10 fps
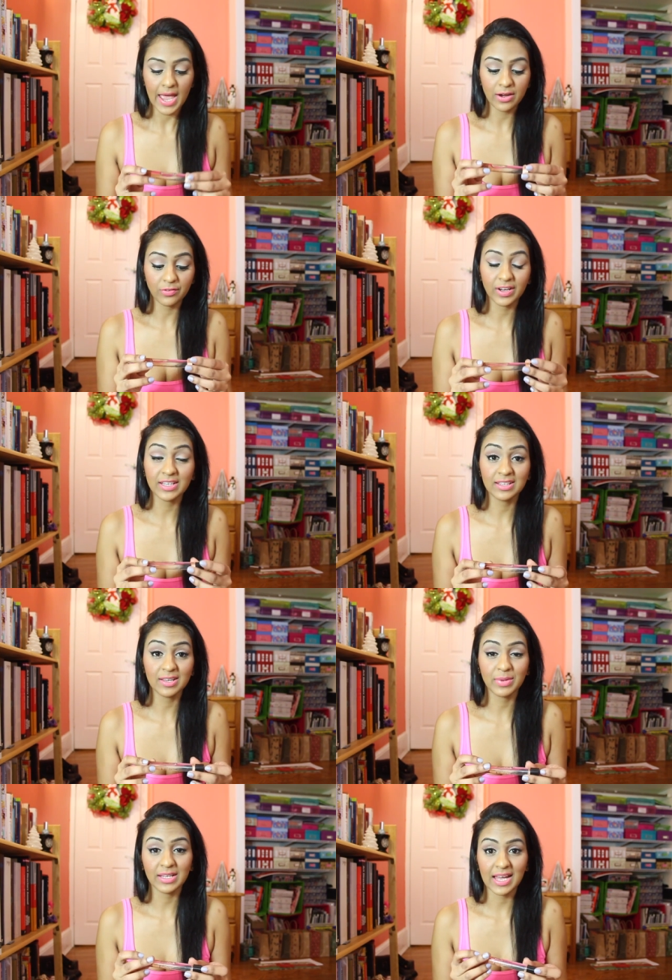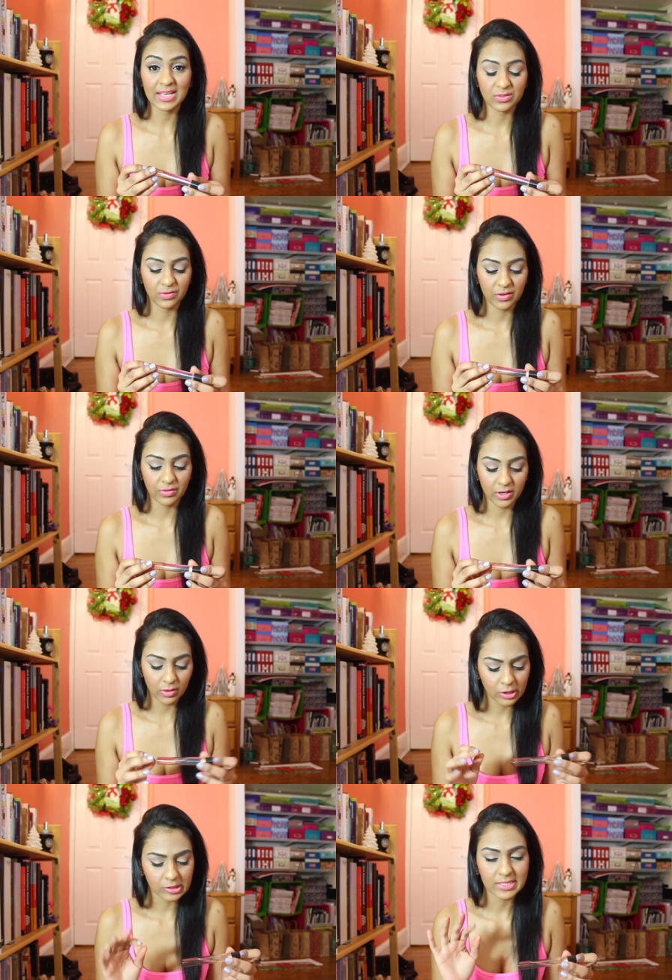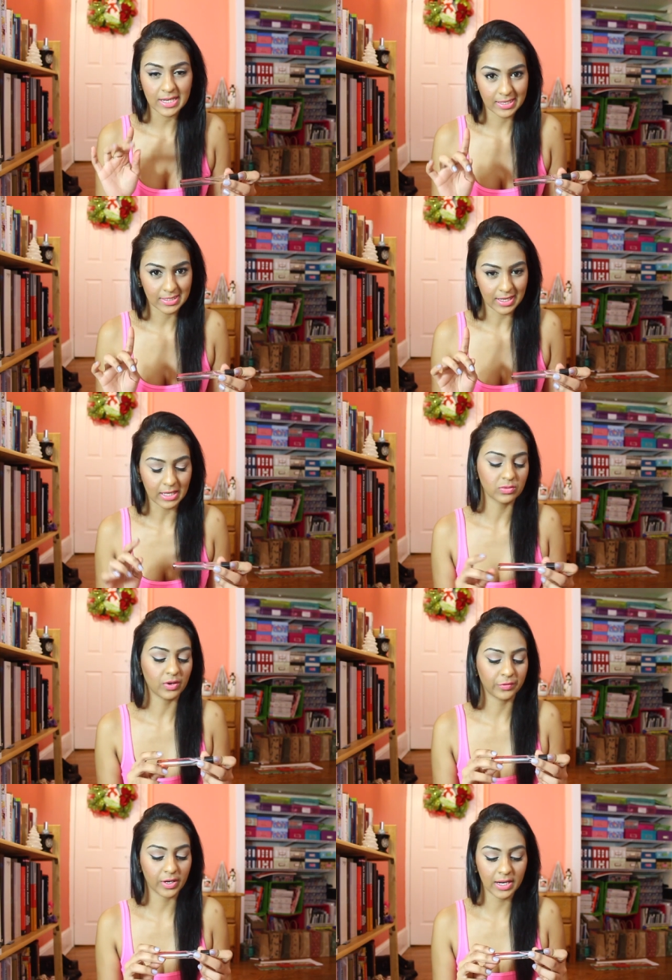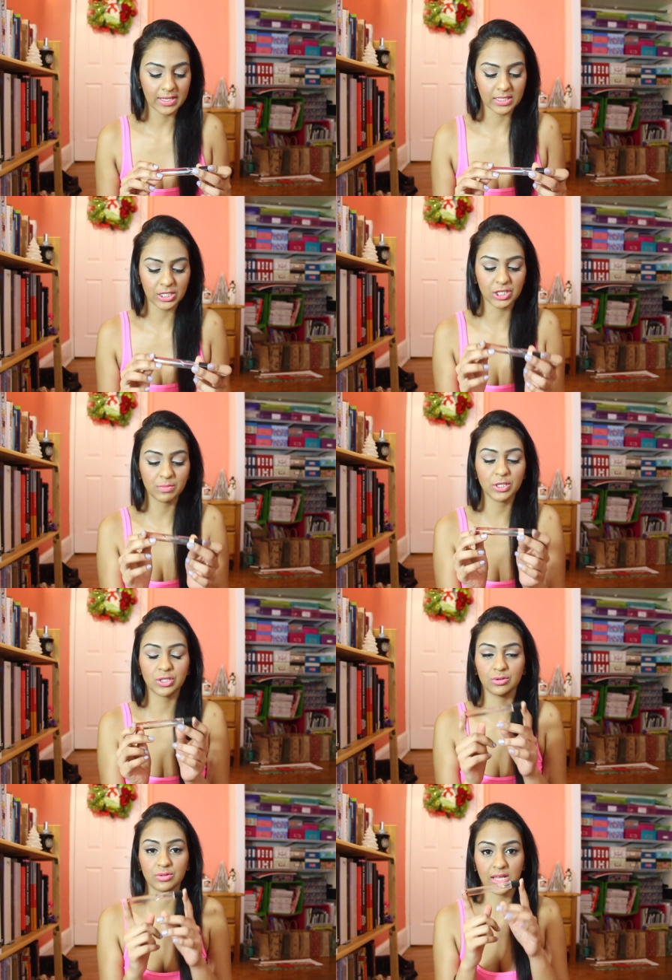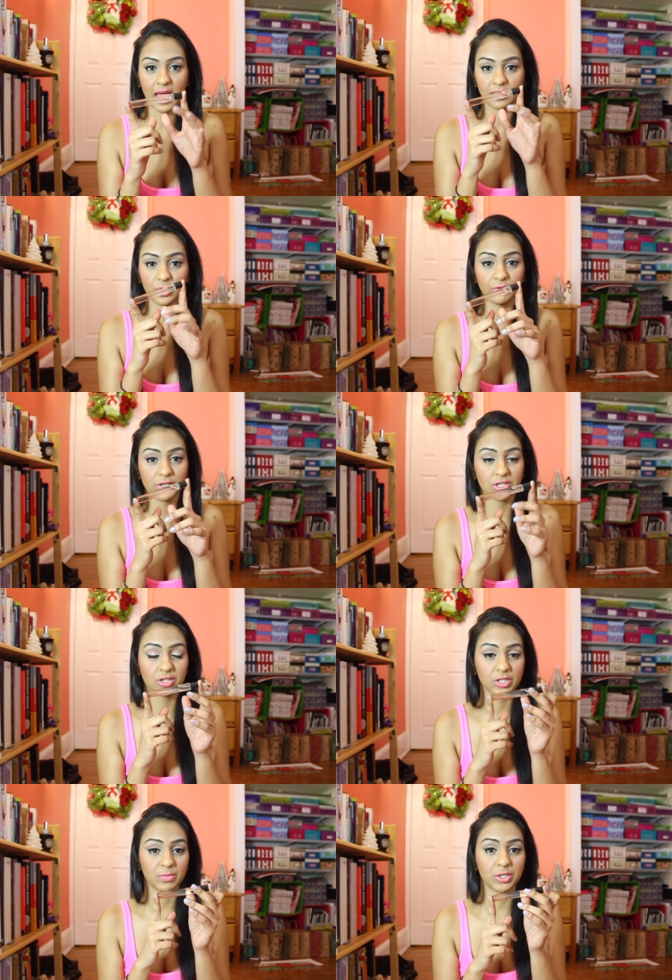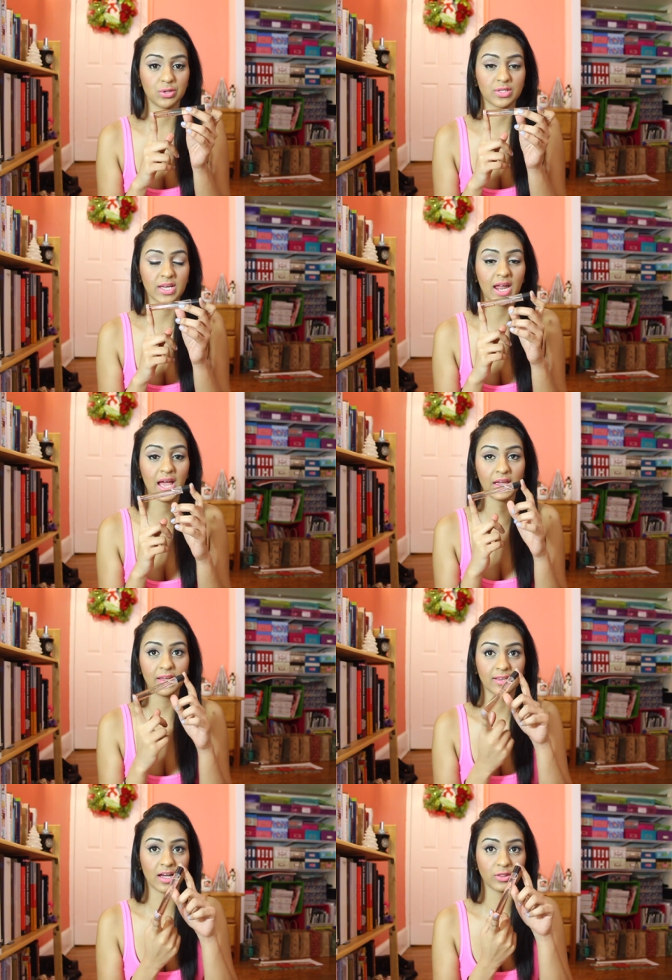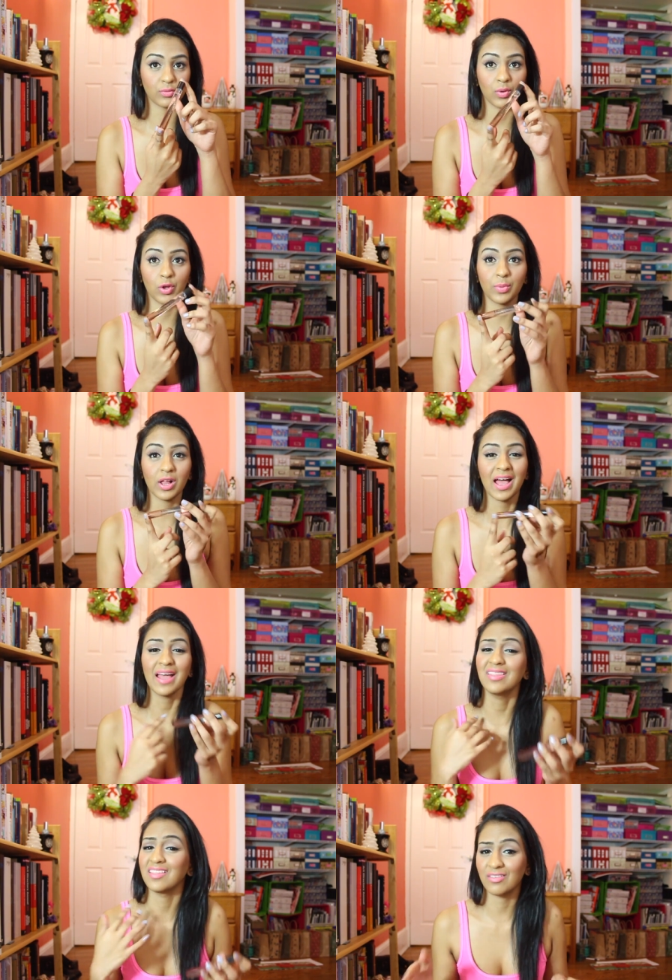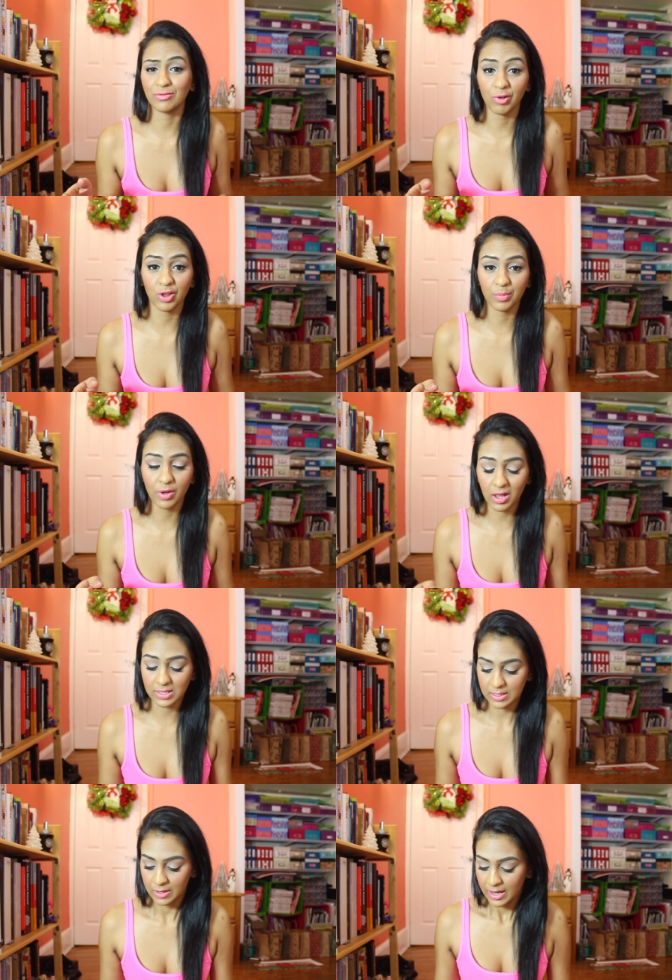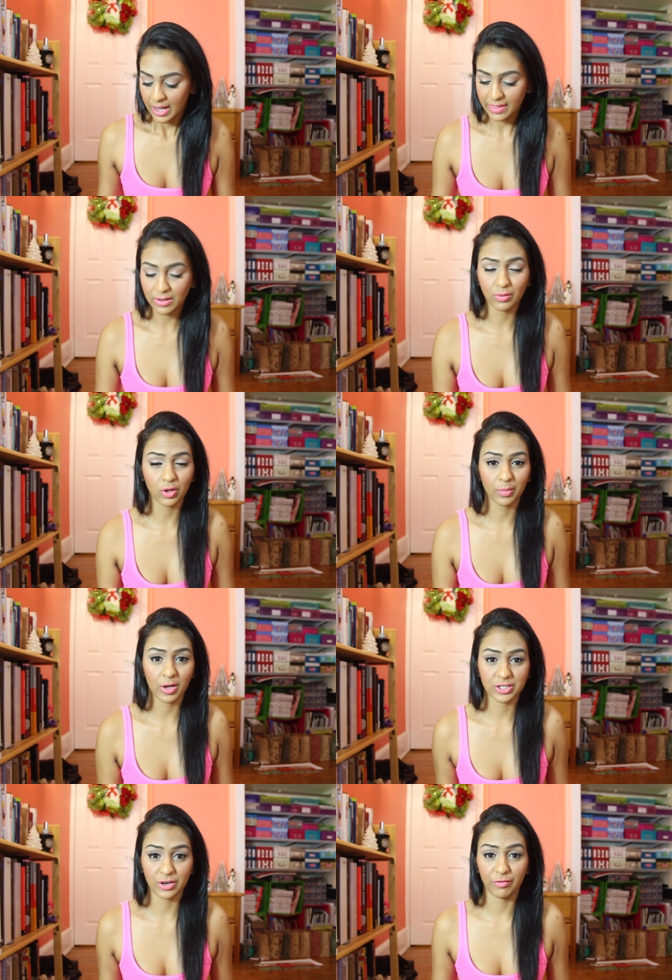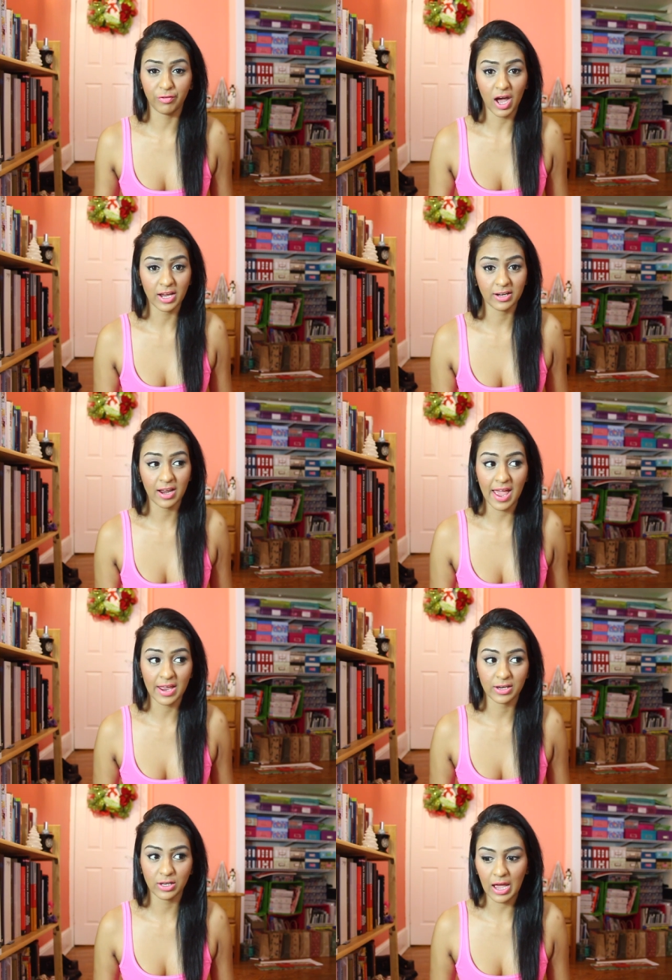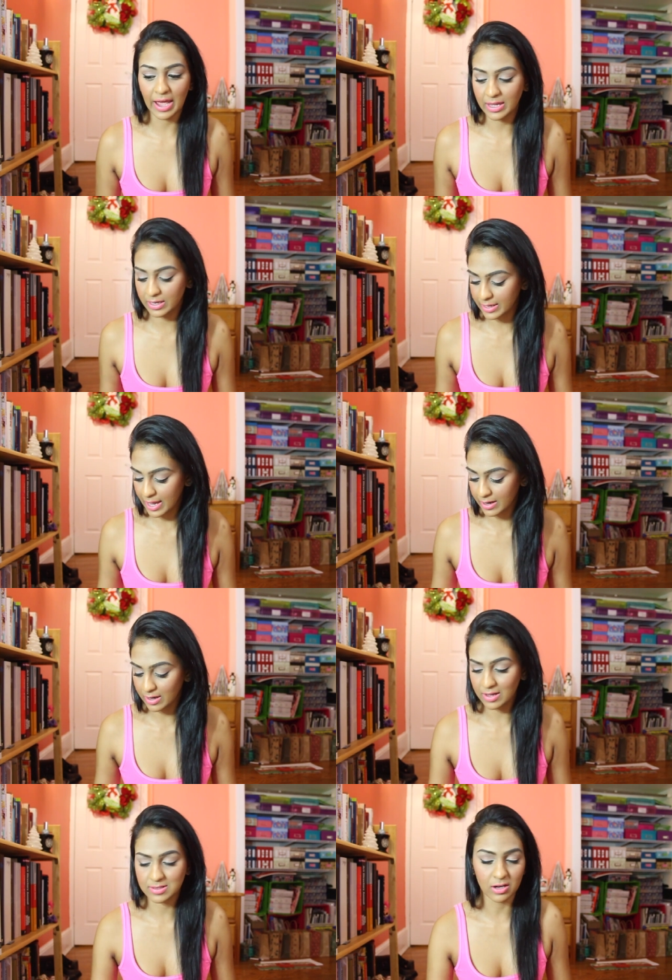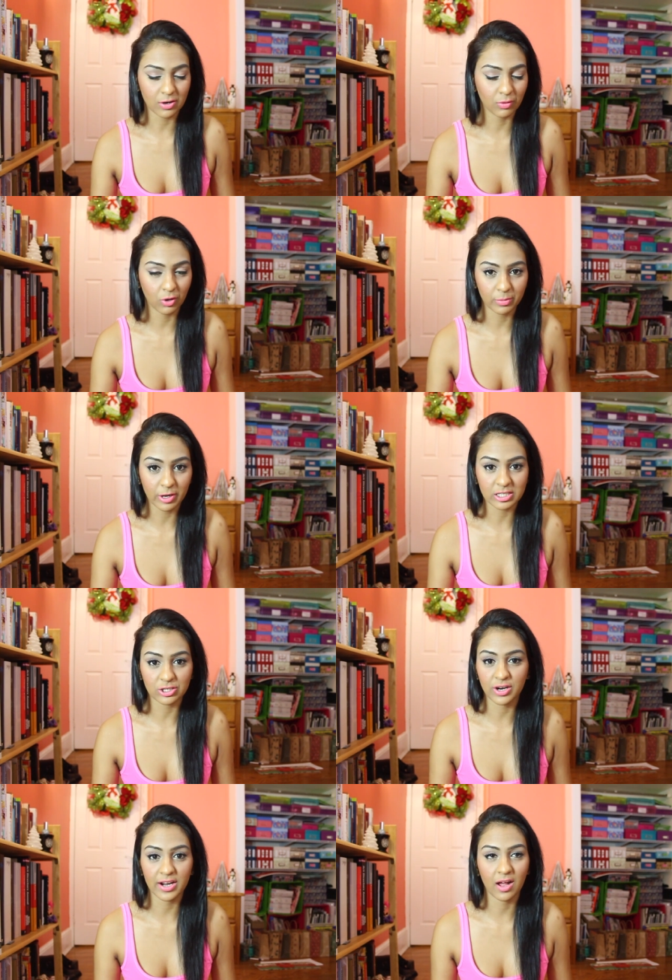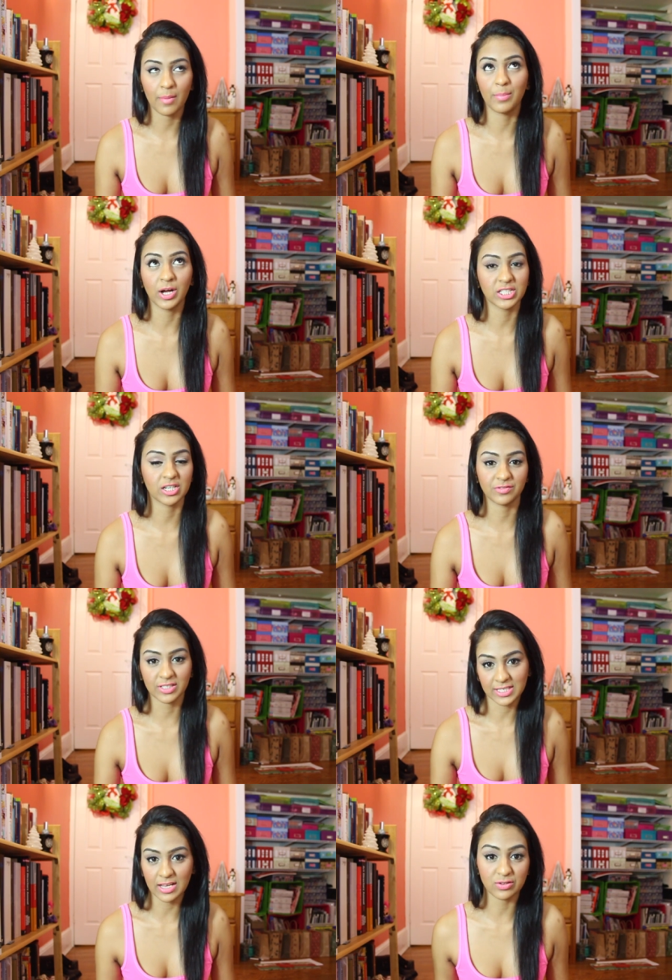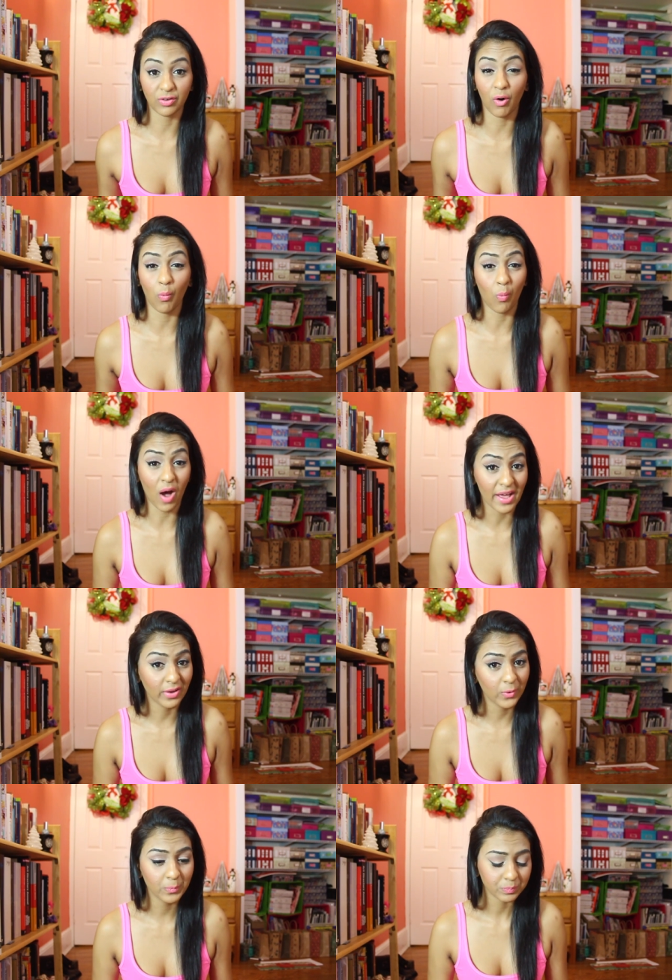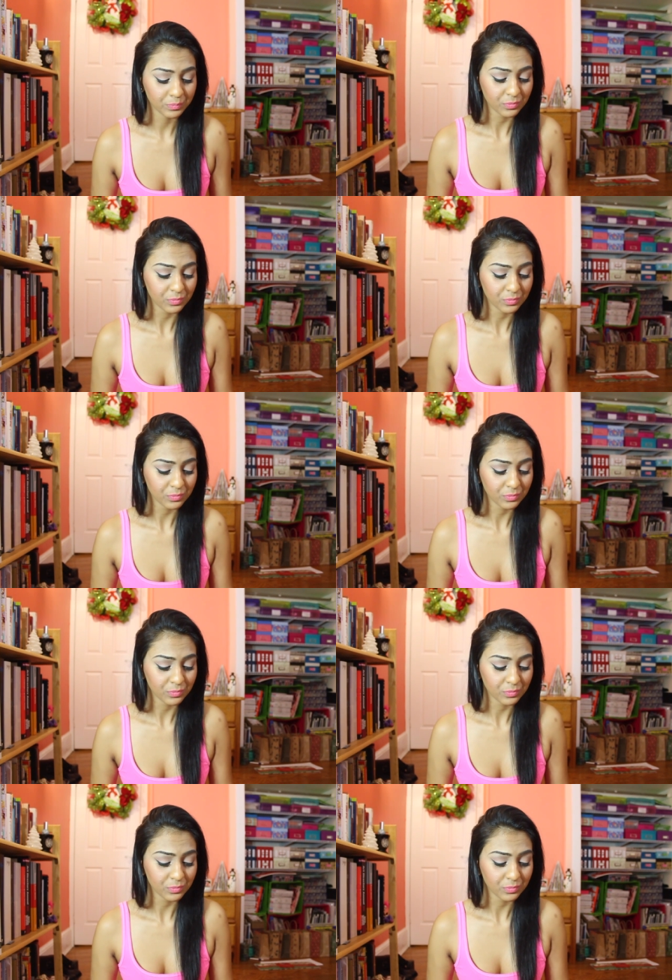And finally, my last favorite, or second to last favorite, is the Jimmy Choo scent, the original Jimmy Choo scent. I got the rollerball. I love rollerballs. I think rollerballs are fun and I can get a ton of rollerballs and try a bunch of different scents for a while.